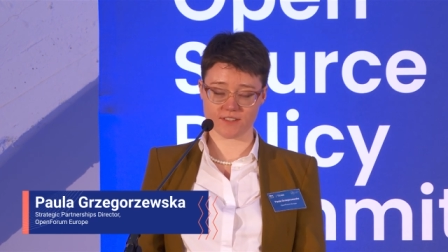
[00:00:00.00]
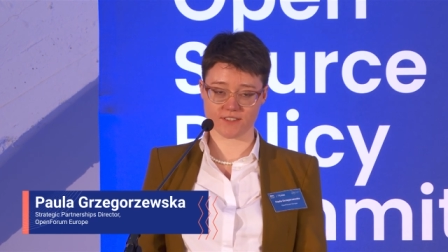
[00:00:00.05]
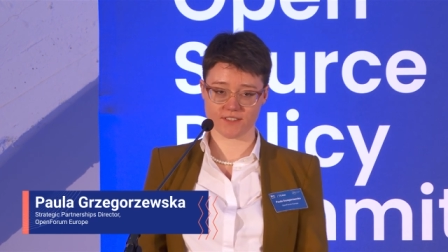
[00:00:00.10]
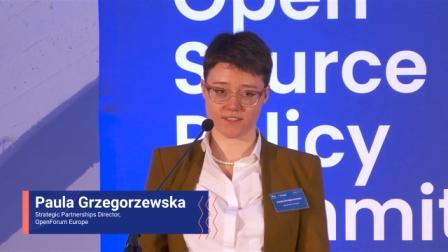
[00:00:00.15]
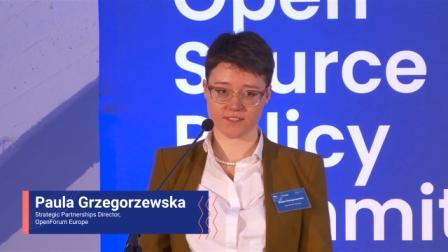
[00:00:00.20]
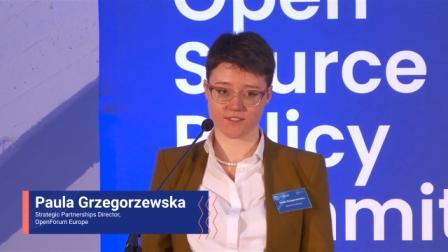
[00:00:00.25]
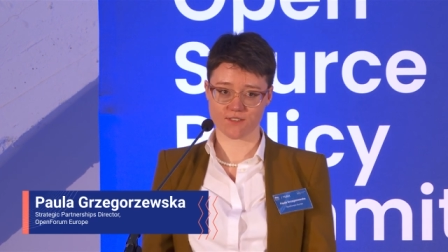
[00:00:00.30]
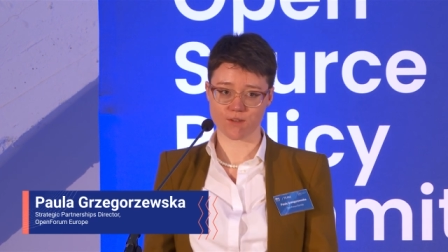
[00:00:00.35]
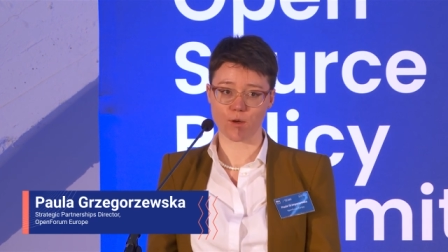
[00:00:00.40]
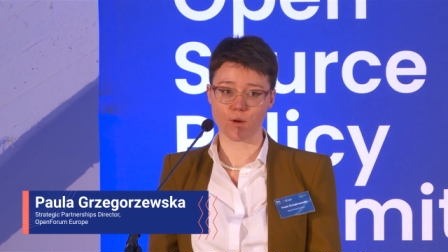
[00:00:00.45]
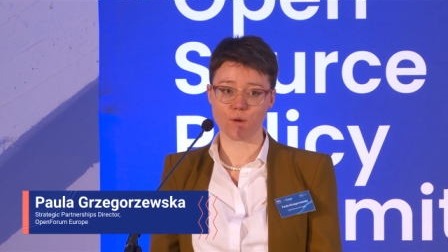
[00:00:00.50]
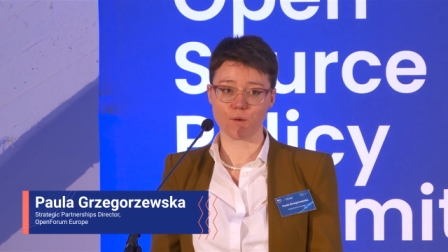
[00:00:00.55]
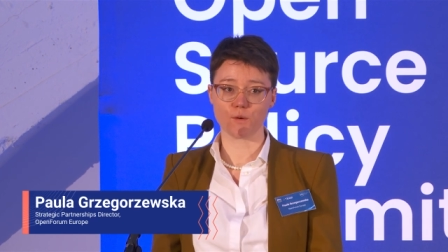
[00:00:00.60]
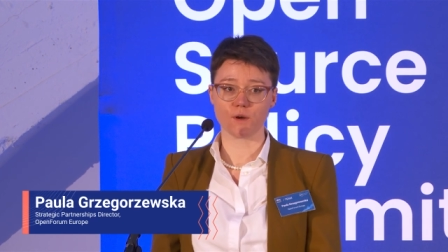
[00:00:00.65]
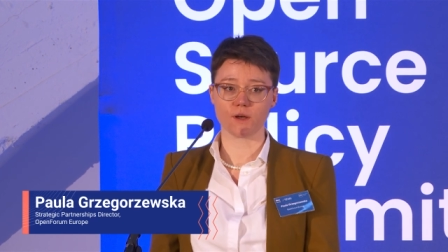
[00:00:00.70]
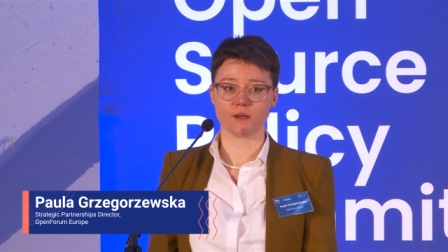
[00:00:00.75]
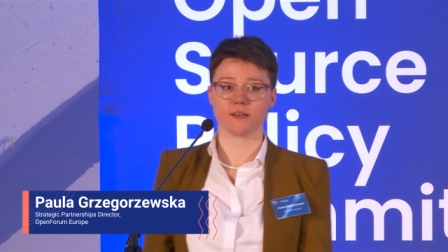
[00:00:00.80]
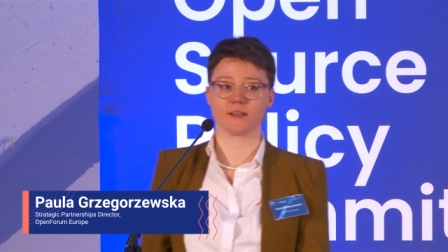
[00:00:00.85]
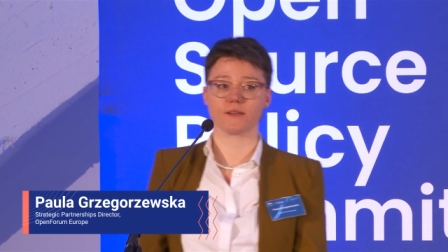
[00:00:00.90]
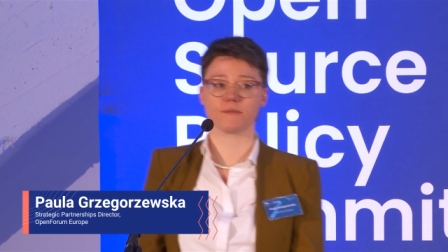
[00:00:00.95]
So
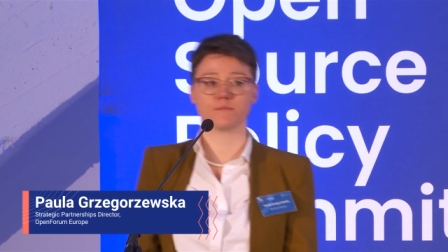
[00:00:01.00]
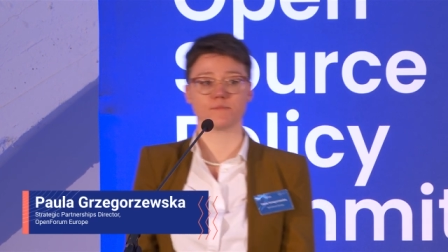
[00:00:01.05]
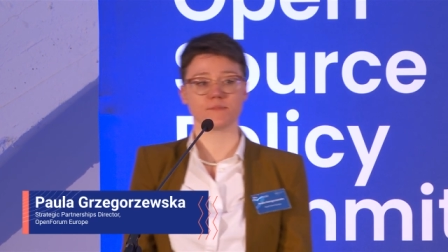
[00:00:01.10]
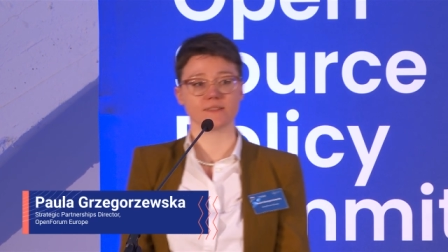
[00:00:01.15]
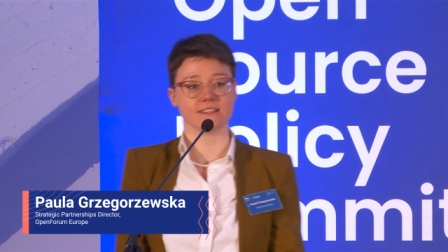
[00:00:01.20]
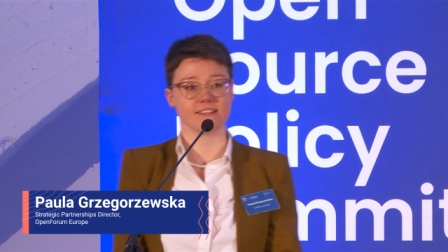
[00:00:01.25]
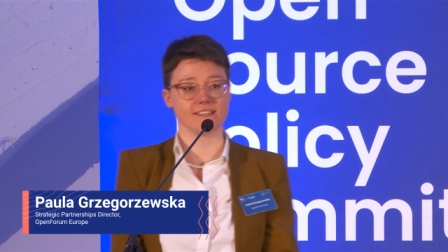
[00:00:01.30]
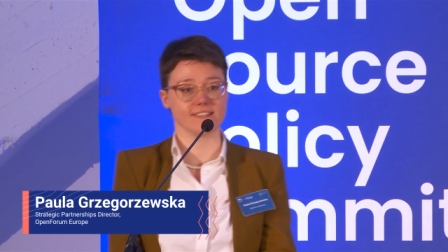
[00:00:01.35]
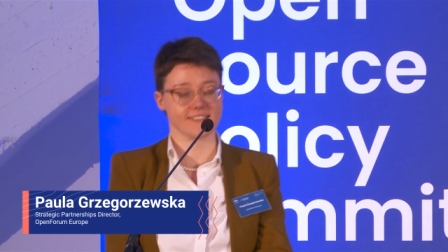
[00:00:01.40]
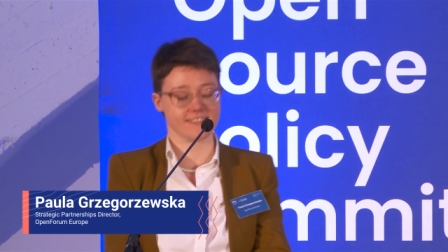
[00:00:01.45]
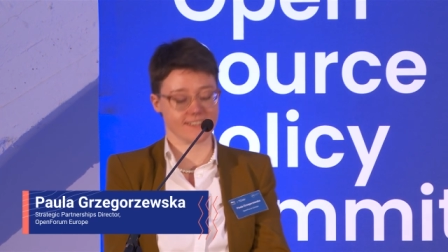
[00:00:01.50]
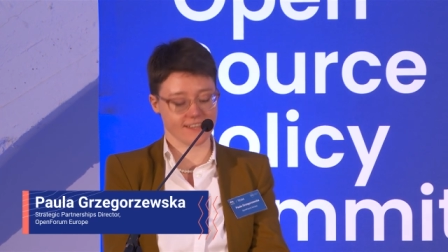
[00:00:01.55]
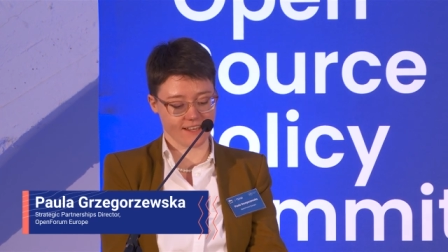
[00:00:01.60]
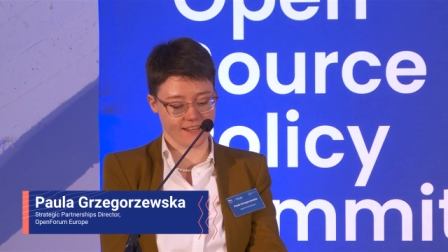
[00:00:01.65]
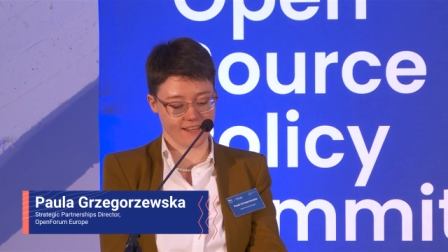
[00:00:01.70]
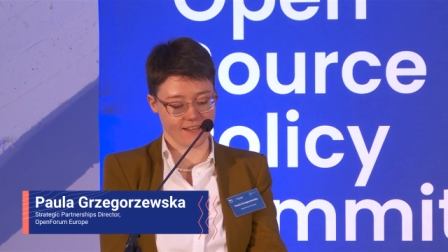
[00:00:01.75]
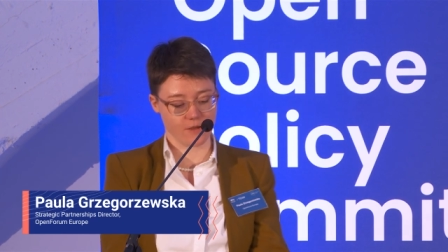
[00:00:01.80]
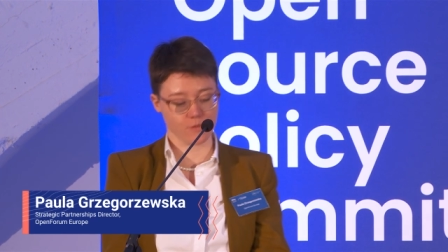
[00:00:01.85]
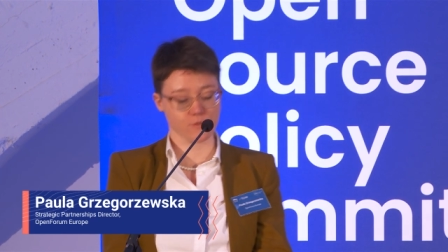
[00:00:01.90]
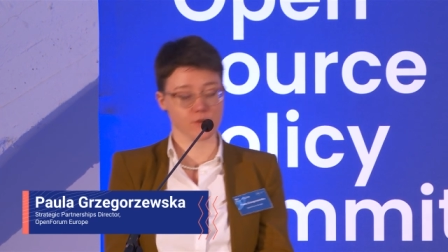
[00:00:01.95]
uh, please, uh,